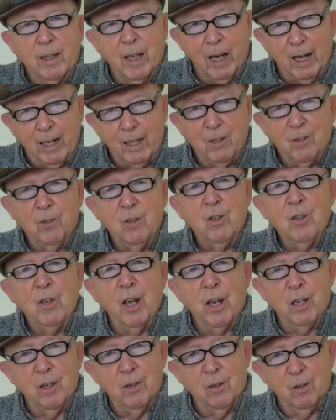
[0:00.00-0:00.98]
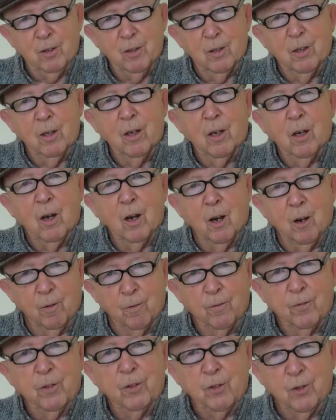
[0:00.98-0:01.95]
That is the end
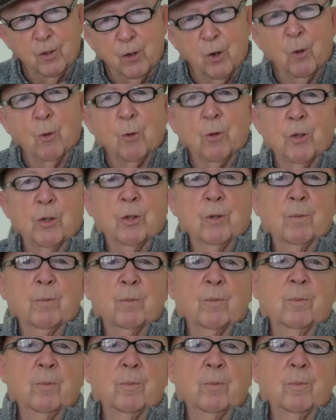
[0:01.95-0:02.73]
of the story.